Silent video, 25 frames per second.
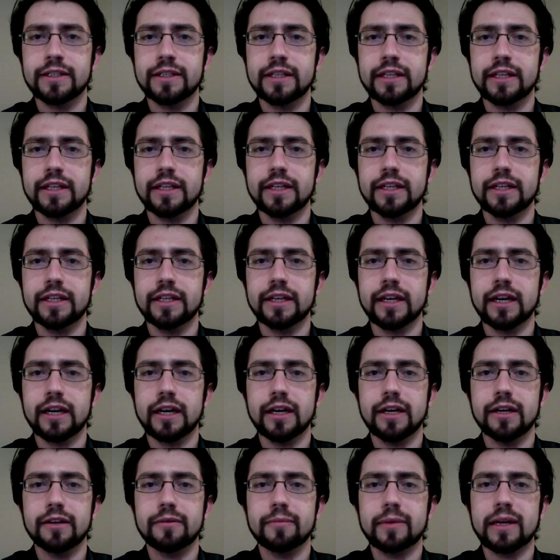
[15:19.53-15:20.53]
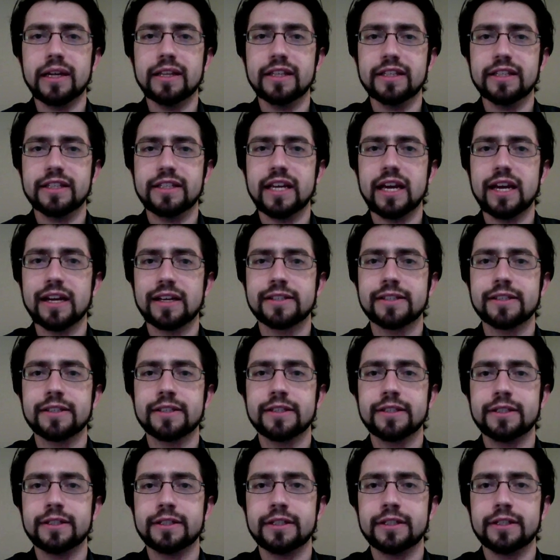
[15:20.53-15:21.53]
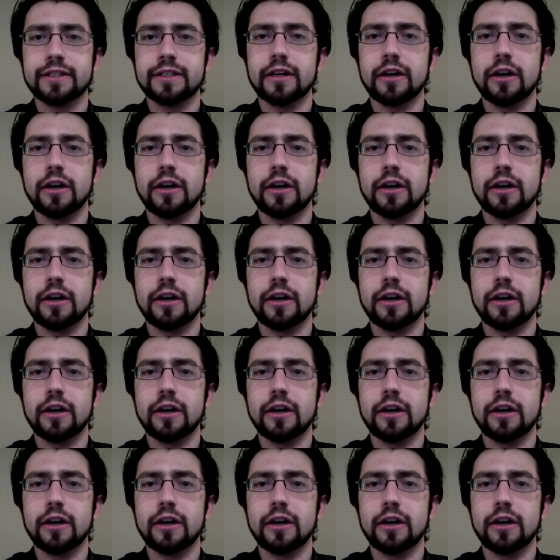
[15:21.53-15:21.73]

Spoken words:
the text